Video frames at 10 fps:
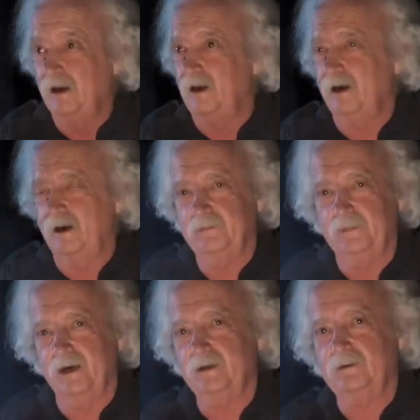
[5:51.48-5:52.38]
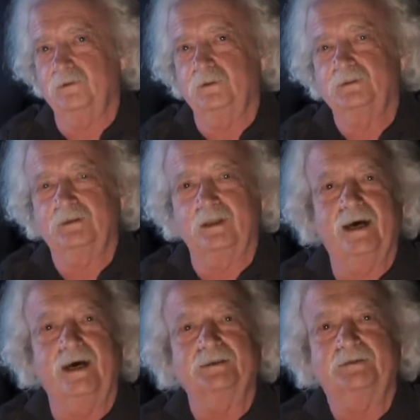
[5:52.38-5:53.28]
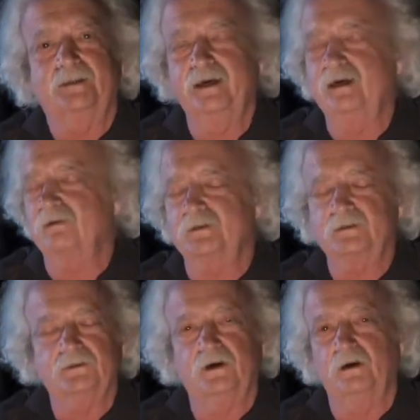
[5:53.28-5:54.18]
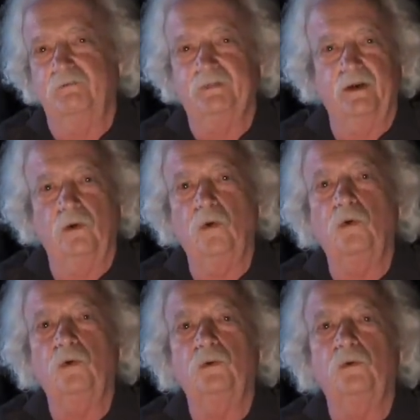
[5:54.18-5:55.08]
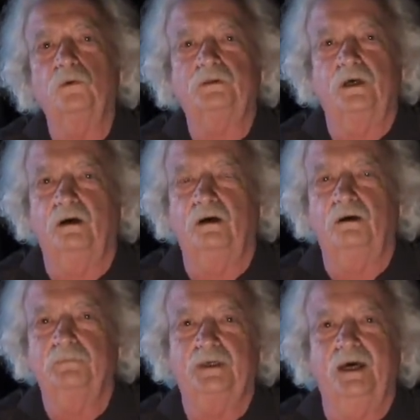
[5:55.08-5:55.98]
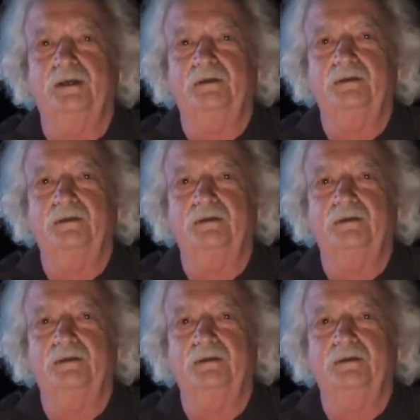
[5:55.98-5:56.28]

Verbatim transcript: And that was the last they ever saw of that old Tom Cat